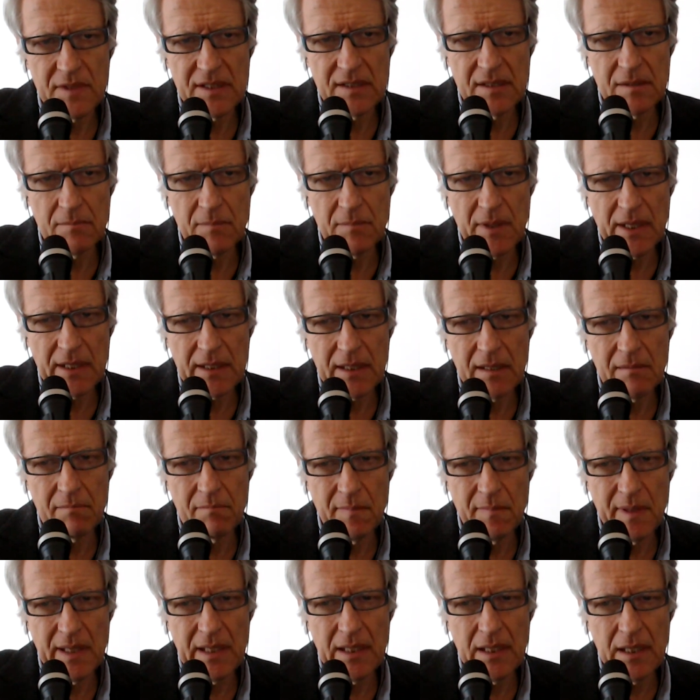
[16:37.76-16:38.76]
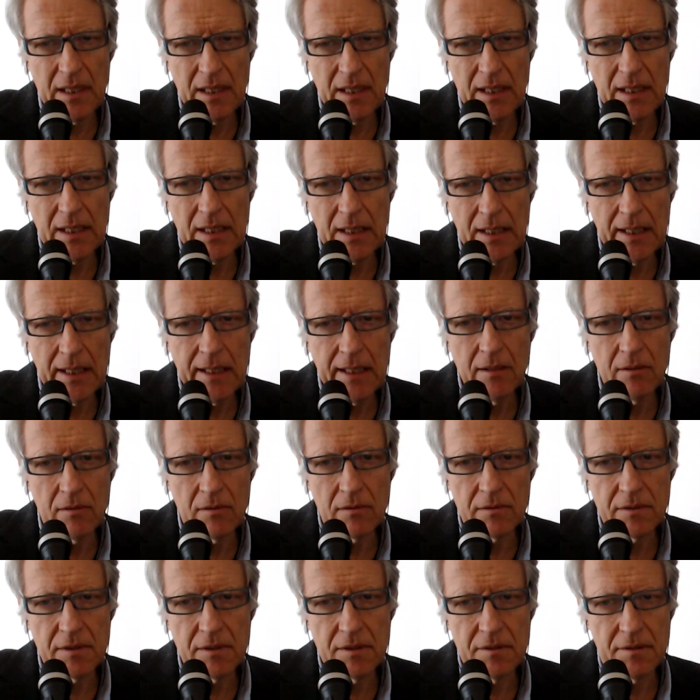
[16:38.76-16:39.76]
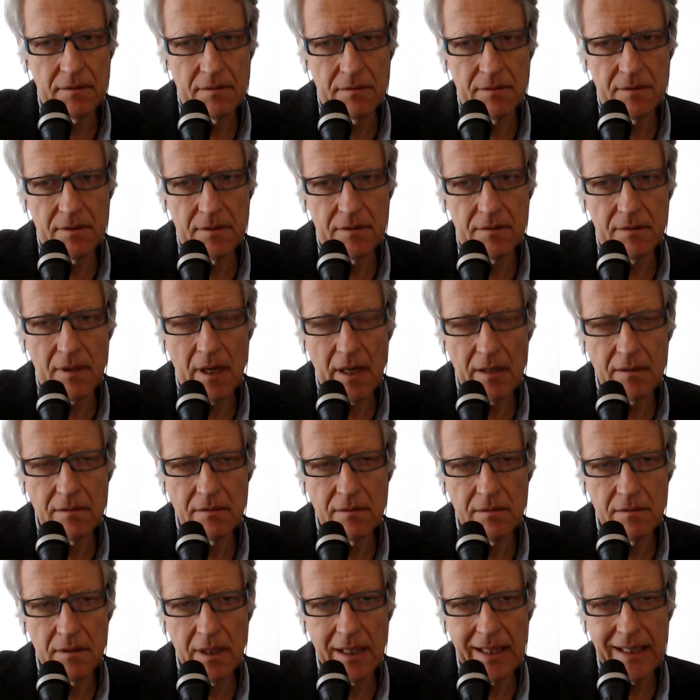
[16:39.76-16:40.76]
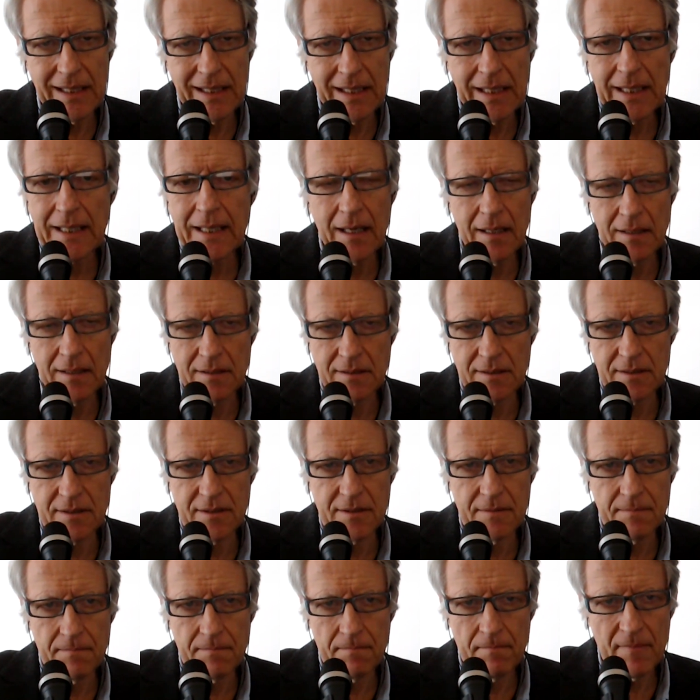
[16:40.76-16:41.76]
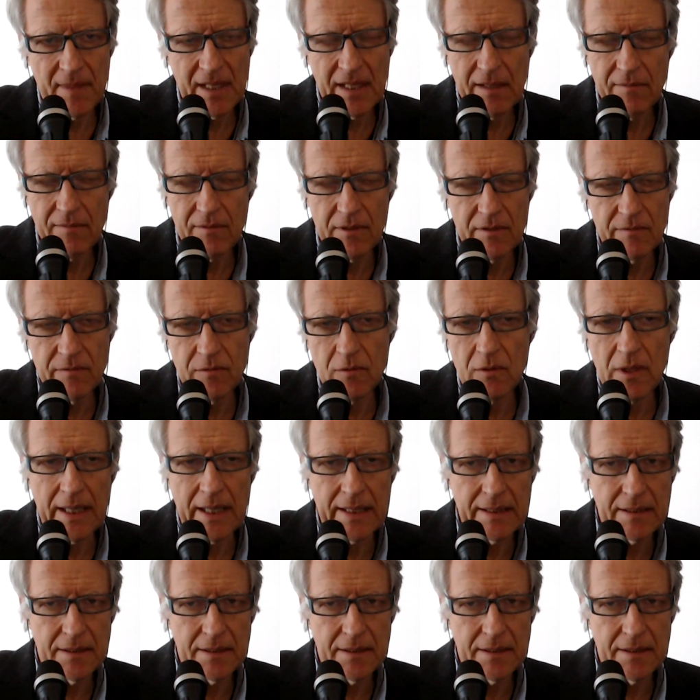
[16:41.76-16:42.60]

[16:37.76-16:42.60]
just about completely illegal to own any guns, even for